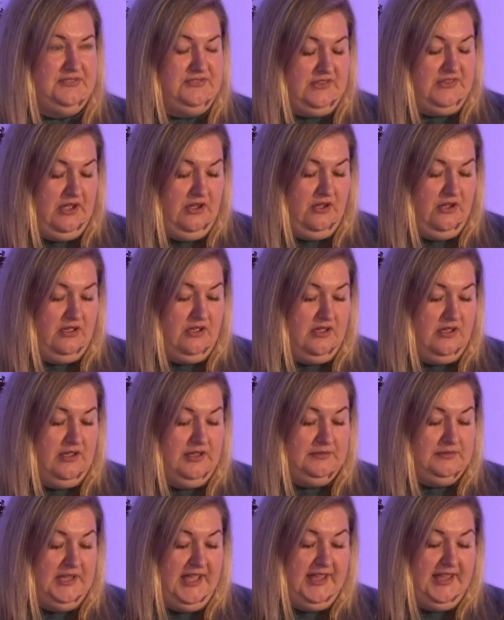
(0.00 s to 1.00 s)

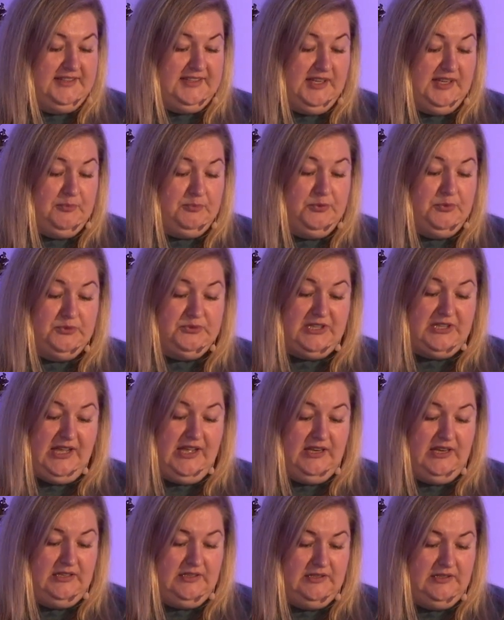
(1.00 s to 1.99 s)
Hendrik Pungar.
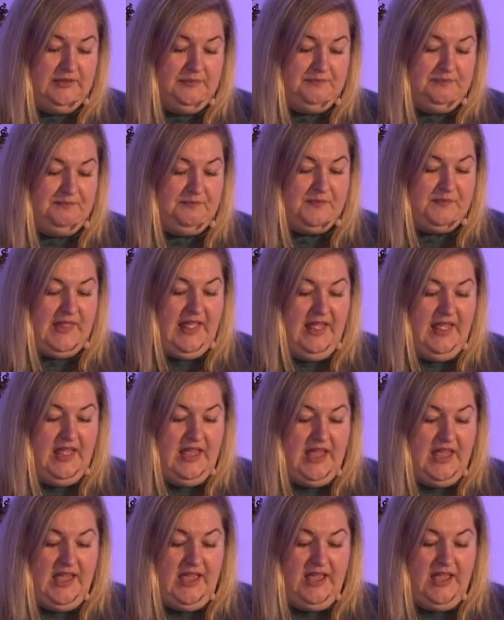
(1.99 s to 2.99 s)

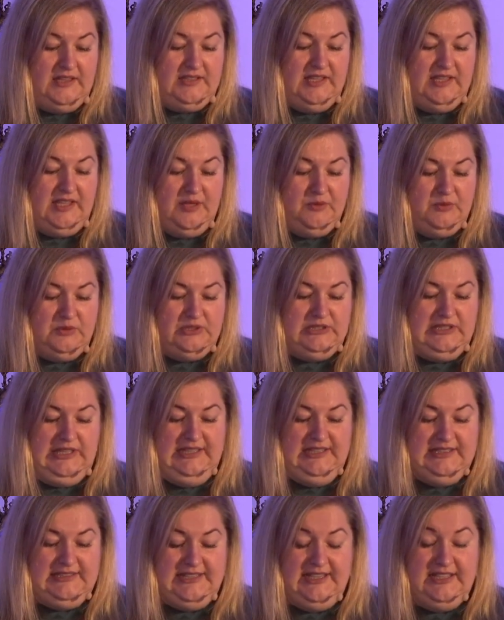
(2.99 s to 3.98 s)
And he will
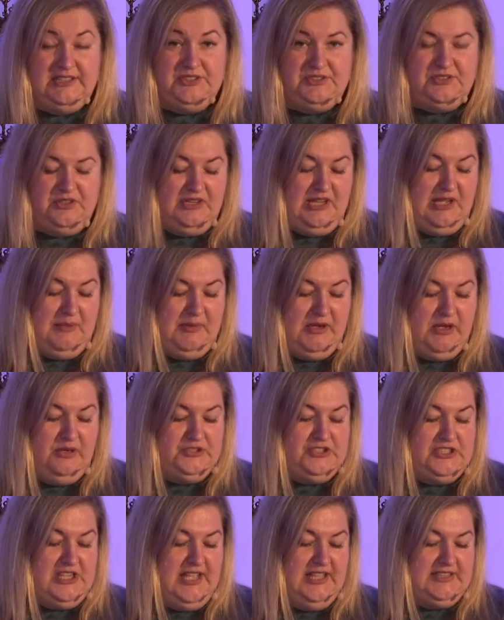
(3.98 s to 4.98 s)
tell a story about
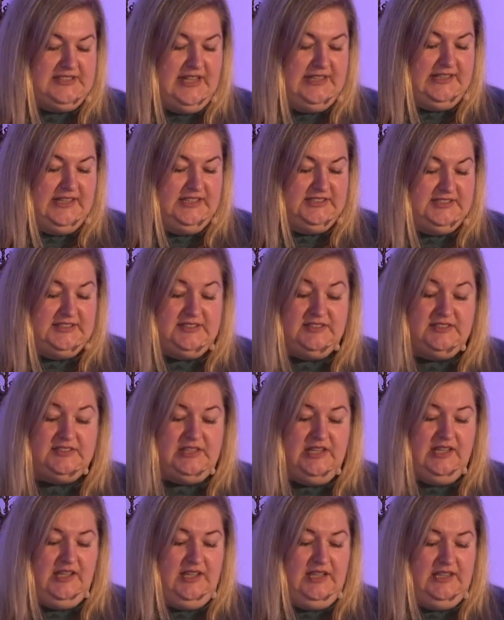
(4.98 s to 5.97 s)
GIS analysis
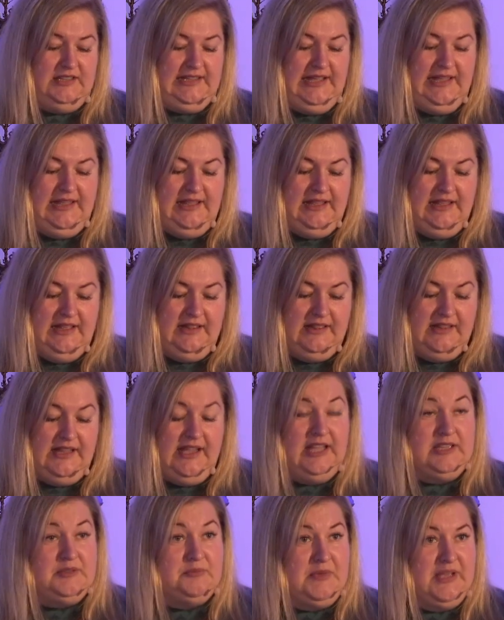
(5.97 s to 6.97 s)
in
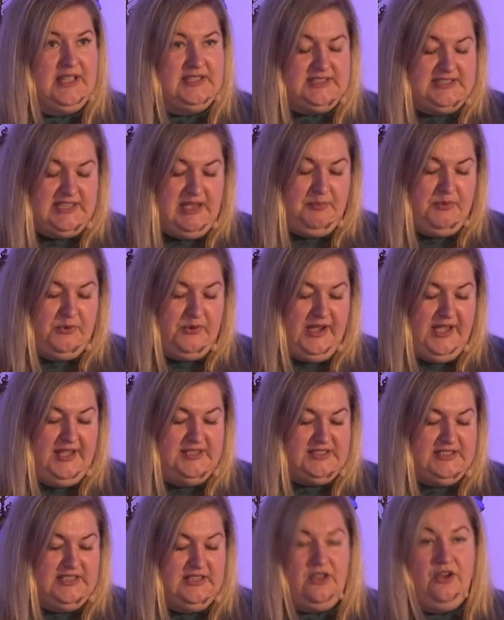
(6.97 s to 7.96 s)
land mass
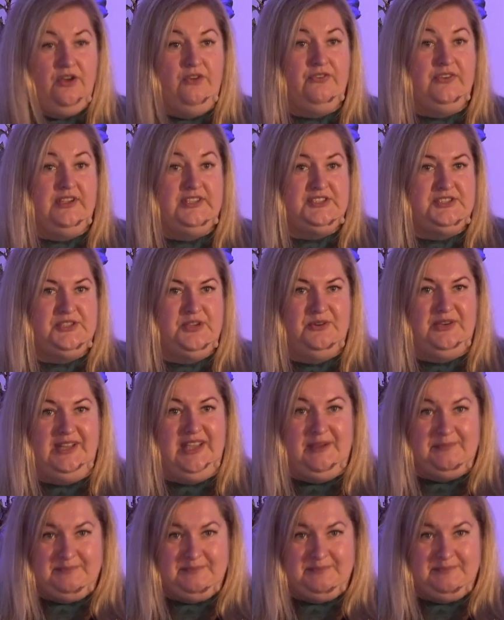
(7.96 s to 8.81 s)
appraisal of Estonia.